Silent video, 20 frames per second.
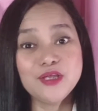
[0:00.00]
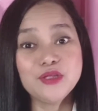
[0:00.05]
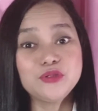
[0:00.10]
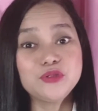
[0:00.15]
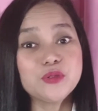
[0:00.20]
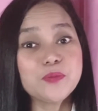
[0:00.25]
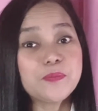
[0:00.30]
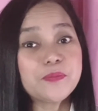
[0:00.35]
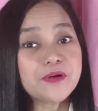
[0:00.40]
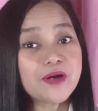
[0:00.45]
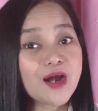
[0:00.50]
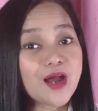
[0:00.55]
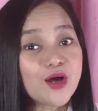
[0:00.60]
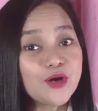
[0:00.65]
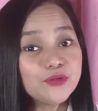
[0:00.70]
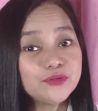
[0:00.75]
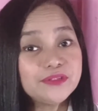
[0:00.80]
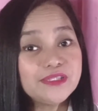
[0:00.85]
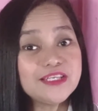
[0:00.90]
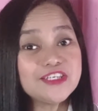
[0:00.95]
to
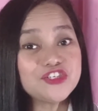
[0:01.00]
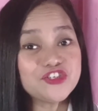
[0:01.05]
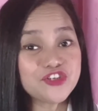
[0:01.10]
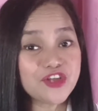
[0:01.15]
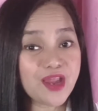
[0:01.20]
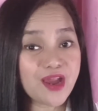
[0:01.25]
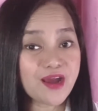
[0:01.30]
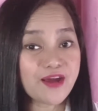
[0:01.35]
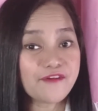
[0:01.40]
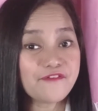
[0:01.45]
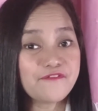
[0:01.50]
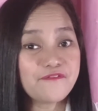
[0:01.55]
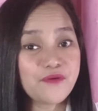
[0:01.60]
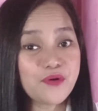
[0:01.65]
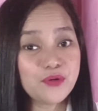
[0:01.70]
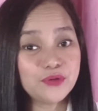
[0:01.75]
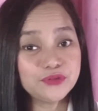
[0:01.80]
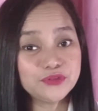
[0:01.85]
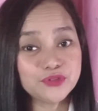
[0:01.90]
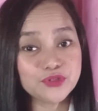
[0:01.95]
proudly share
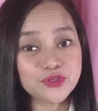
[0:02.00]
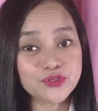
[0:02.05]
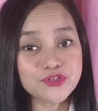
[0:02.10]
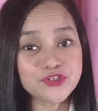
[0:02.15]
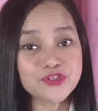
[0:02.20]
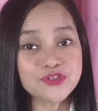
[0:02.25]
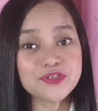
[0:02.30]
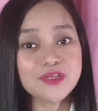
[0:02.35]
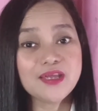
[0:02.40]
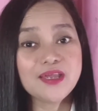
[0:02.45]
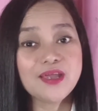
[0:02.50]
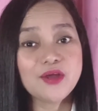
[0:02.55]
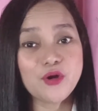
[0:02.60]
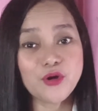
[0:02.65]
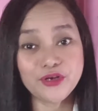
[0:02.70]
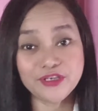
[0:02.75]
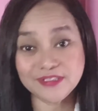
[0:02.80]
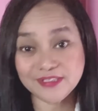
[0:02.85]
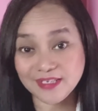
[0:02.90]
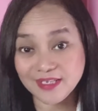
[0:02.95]
photos or
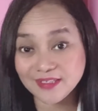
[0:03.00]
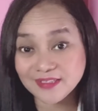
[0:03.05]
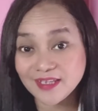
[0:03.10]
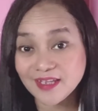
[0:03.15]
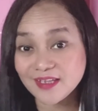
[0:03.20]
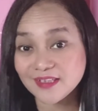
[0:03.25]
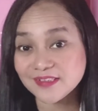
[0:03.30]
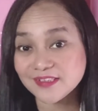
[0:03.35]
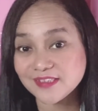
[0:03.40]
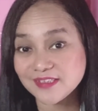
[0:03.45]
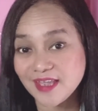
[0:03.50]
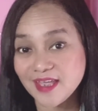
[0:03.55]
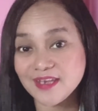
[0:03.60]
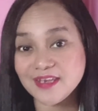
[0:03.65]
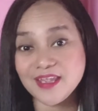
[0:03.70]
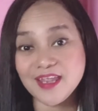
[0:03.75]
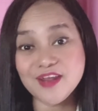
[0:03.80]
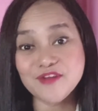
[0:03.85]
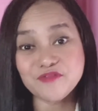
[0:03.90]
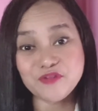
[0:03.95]
details and
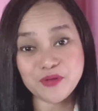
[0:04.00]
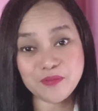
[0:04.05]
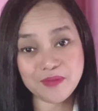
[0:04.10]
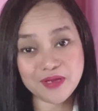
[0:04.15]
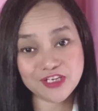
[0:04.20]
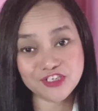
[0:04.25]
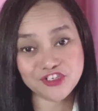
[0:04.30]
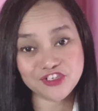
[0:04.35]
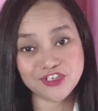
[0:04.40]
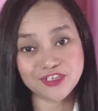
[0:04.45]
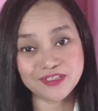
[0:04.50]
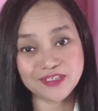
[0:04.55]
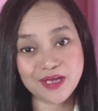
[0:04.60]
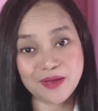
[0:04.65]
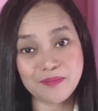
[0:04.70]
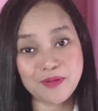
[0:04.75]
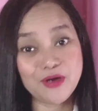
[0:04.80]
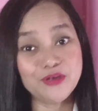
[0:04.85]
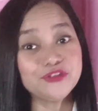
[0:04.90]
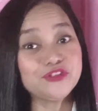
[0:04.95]
information
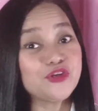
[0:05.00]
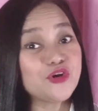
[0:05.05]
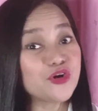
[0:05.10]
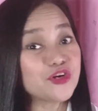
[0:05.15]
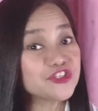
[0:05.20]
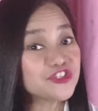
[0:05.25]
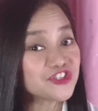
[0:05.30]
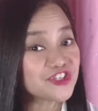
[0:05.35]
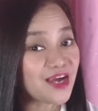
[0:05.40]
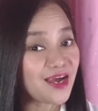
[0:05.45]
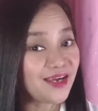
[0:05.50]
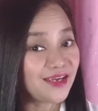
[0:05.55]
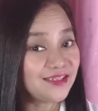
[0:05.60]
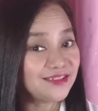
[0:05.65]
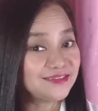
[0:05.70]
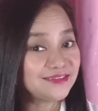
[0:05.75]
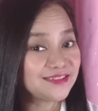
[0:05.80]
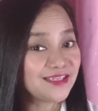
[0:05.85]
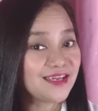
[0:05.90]
about your child,